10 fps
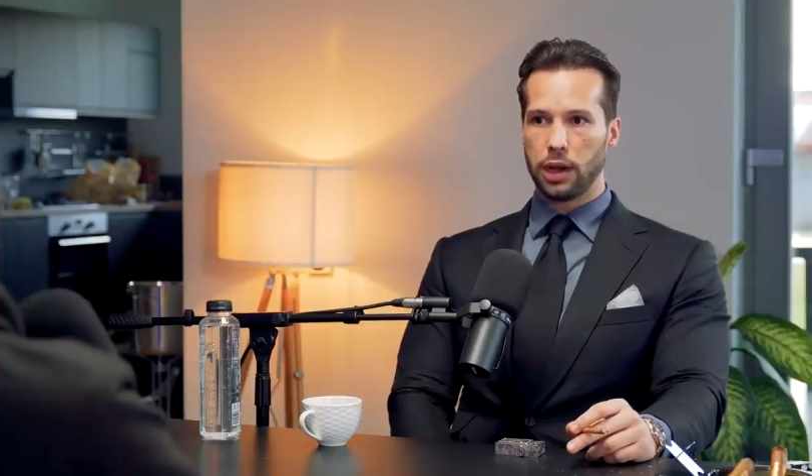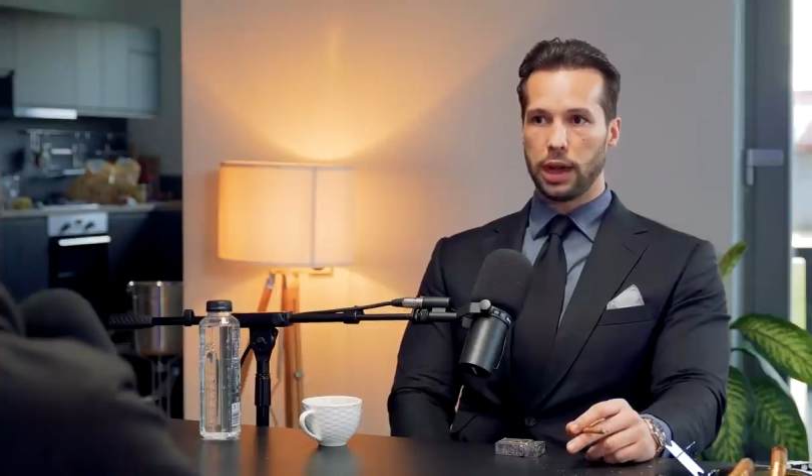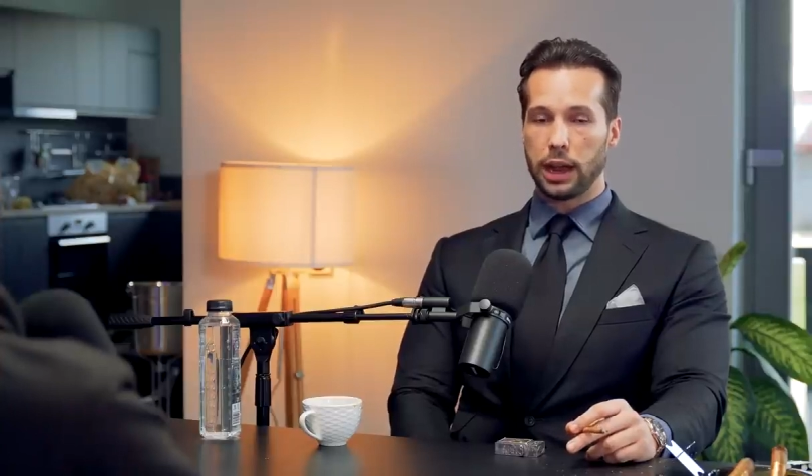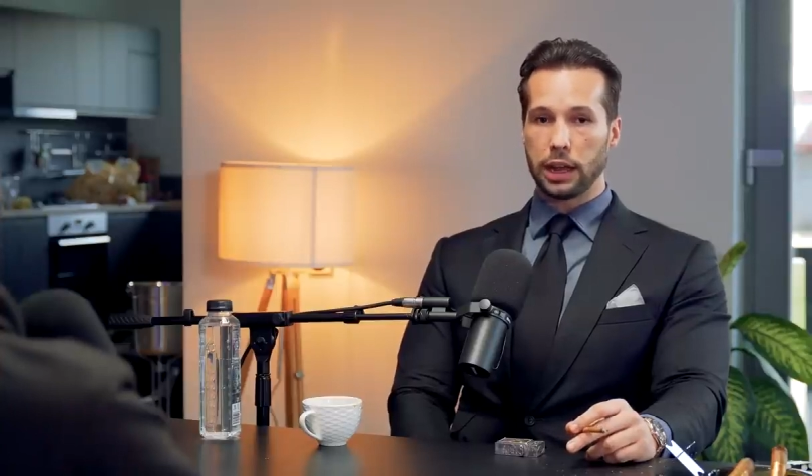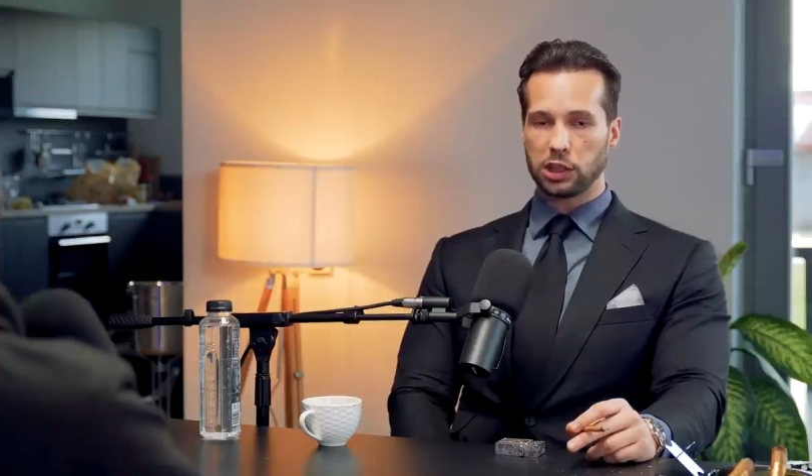
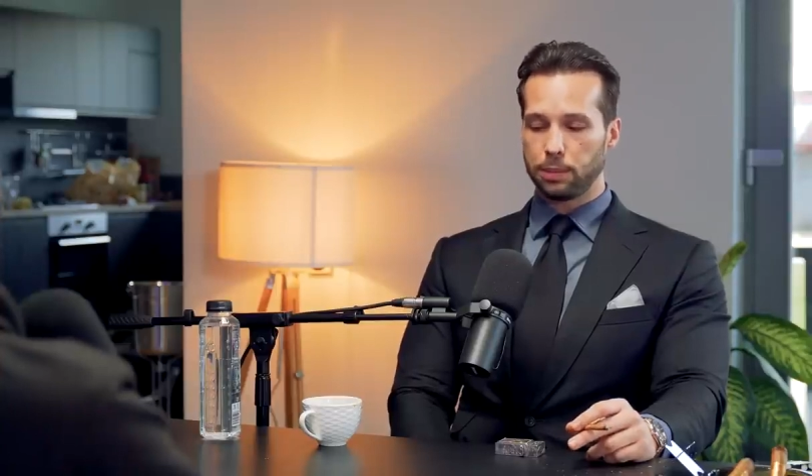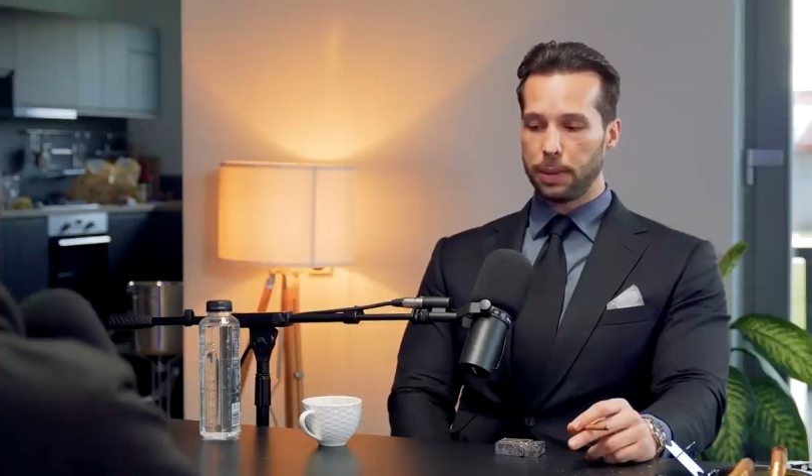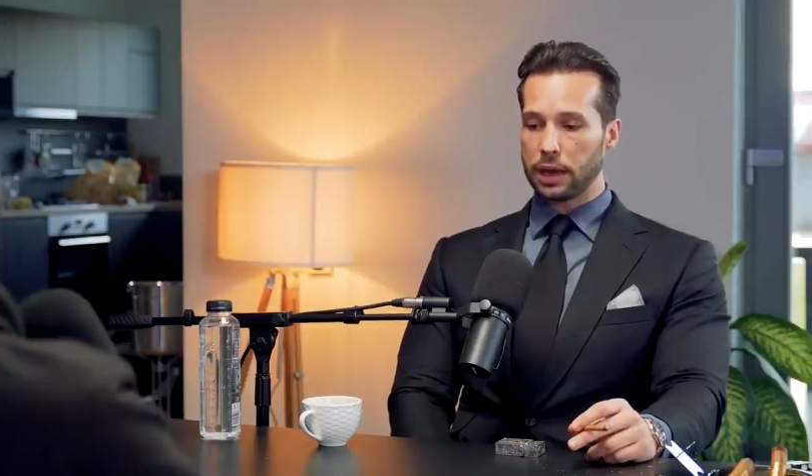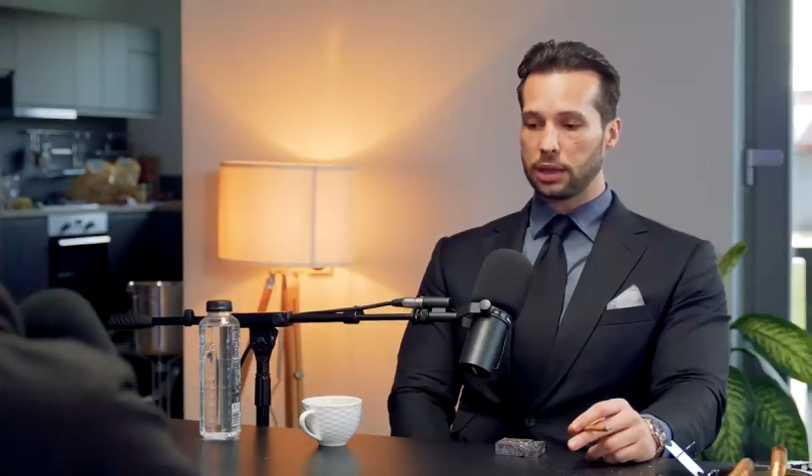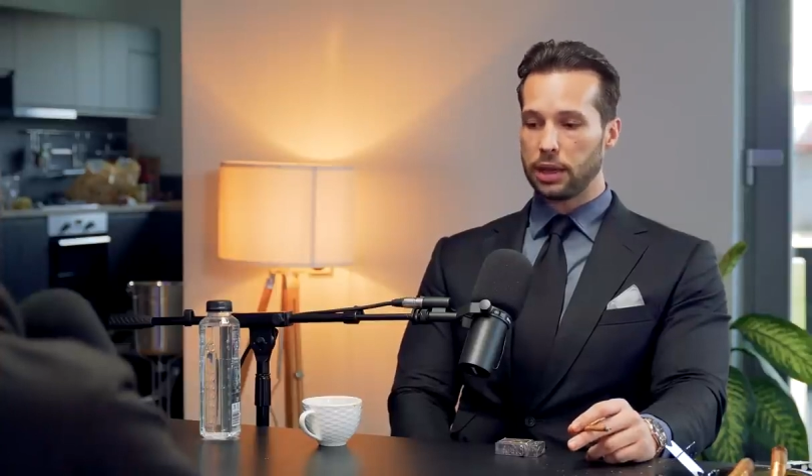And I
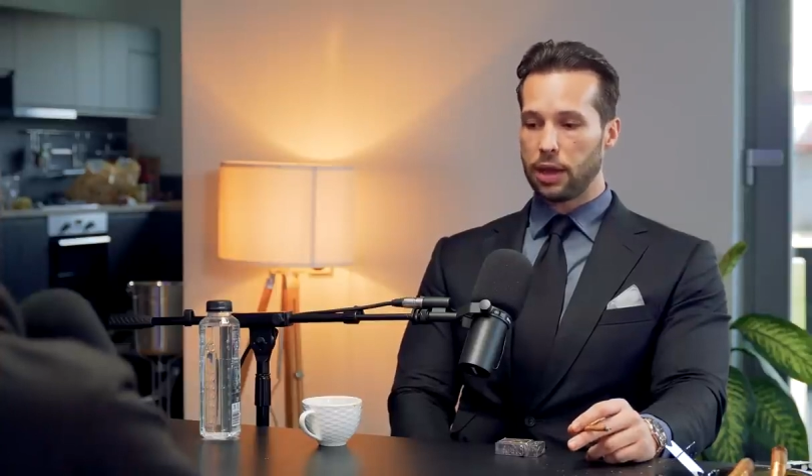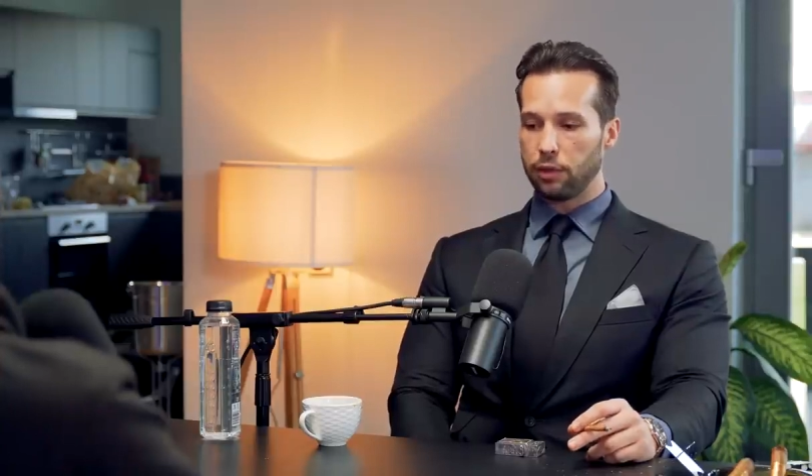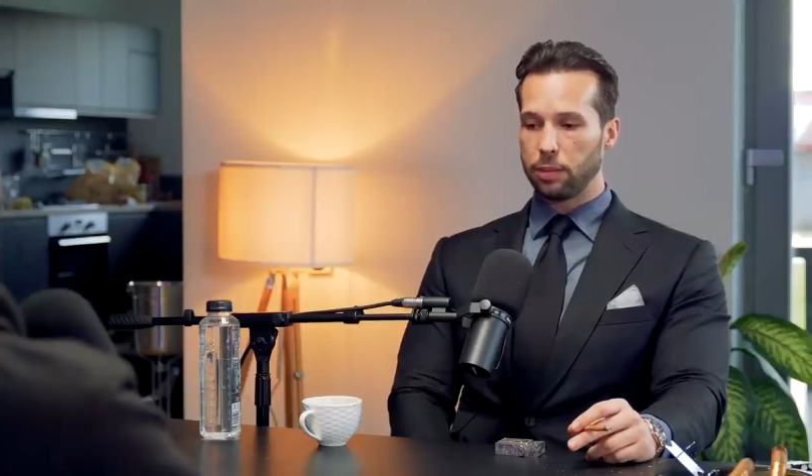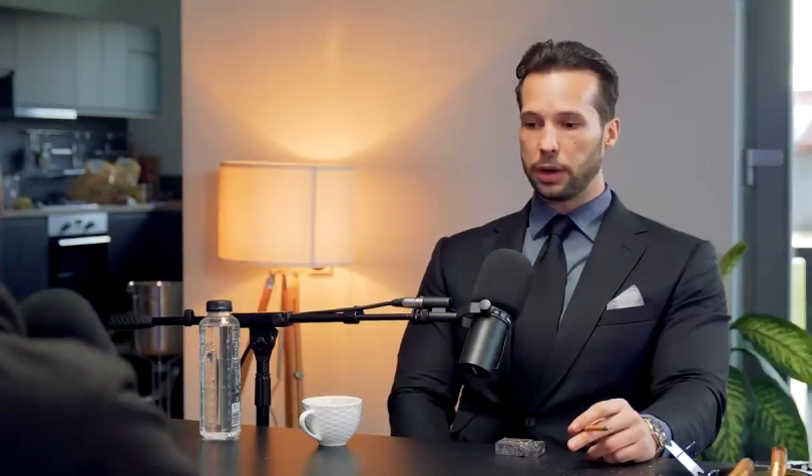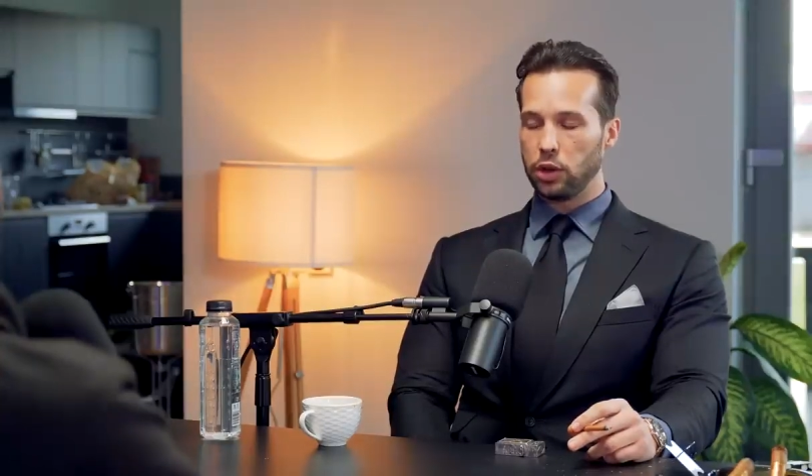expect
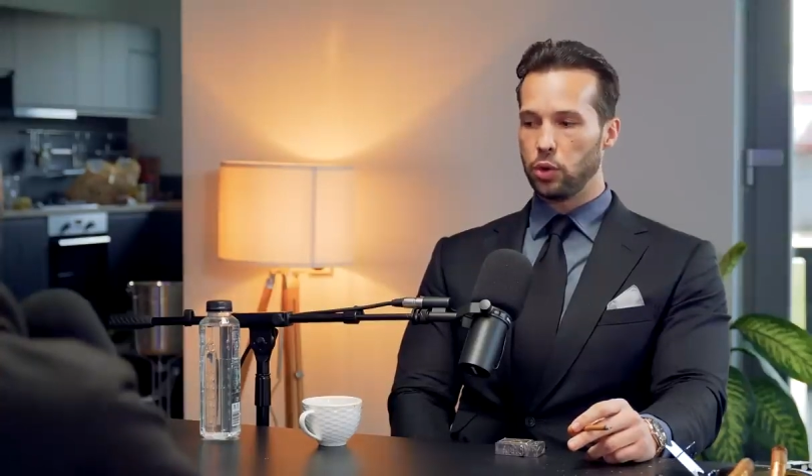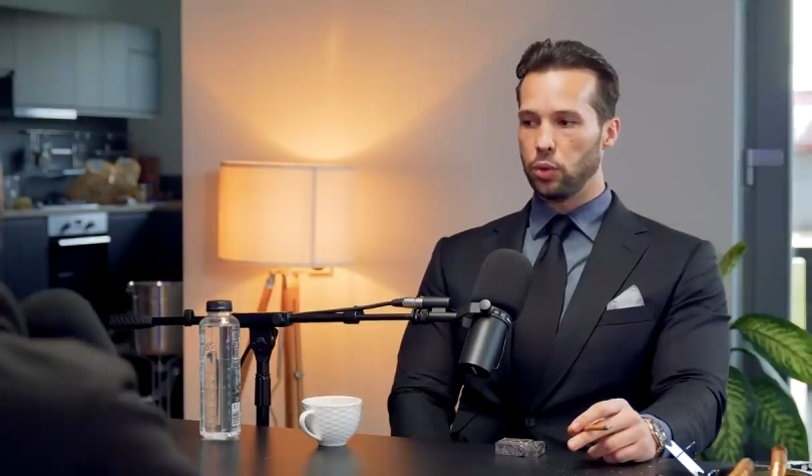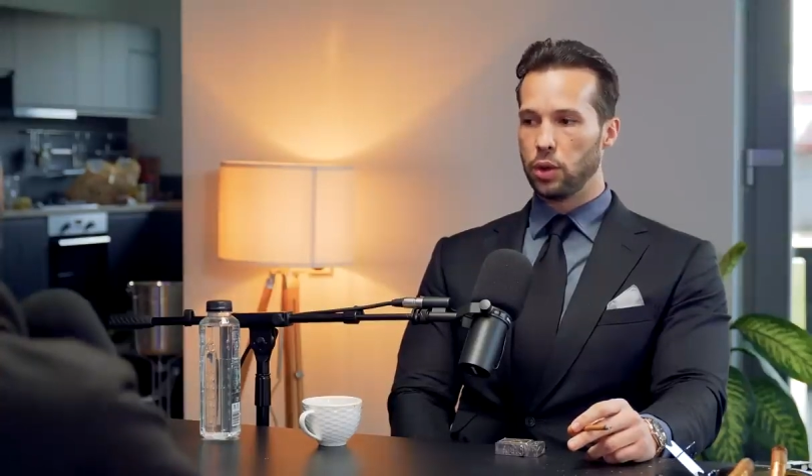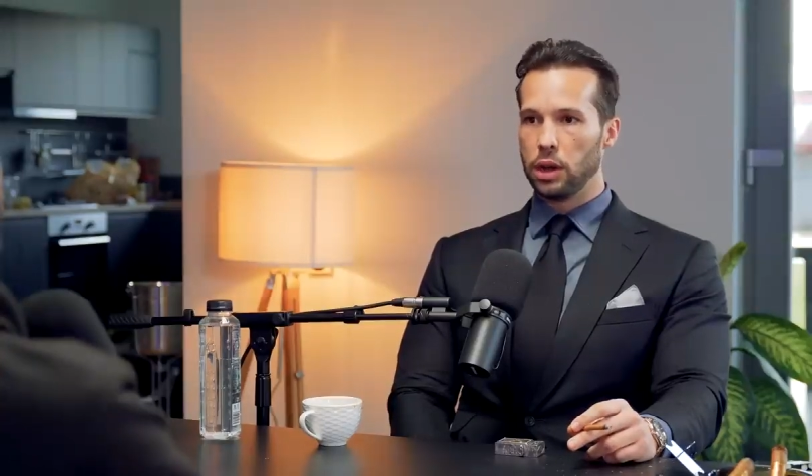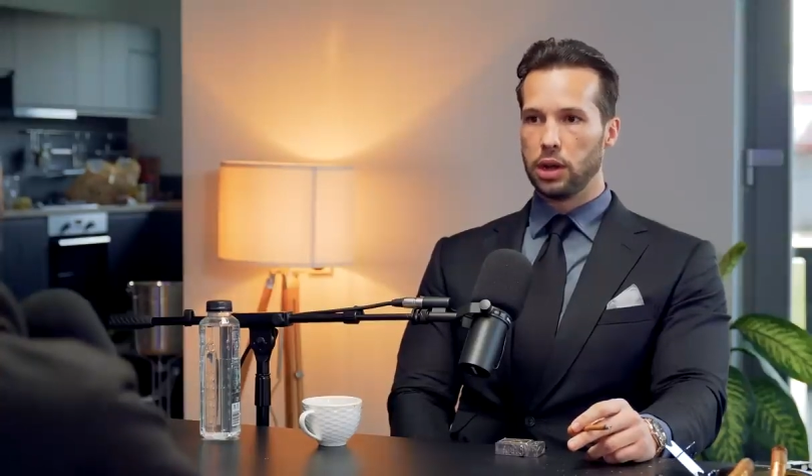everybody
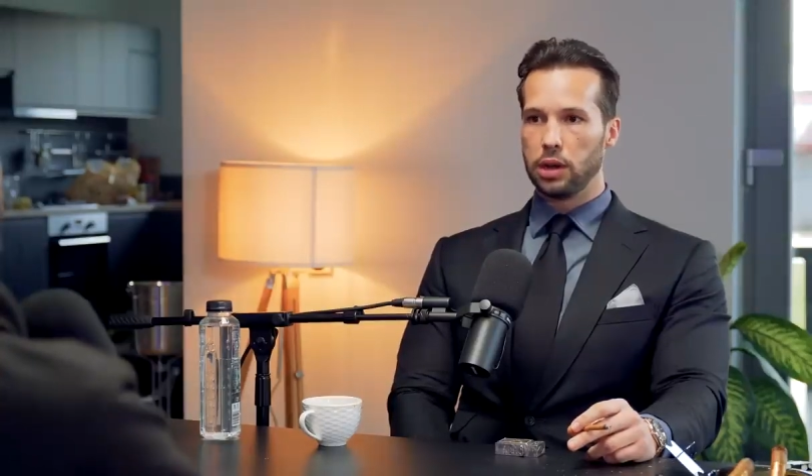who